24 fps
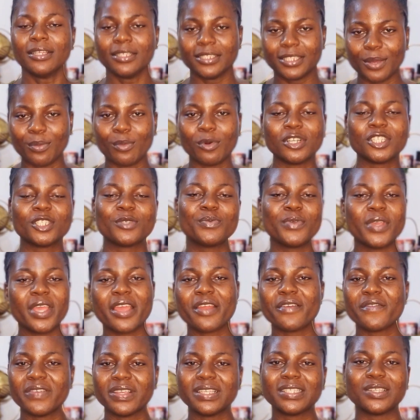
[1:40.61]
There must be
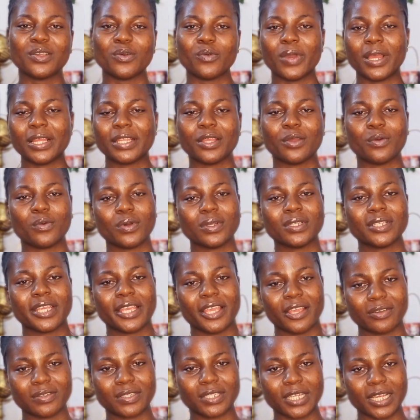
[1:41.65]
a reason why they want
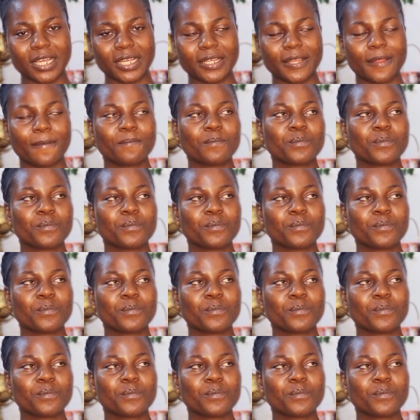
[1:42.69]
girl child.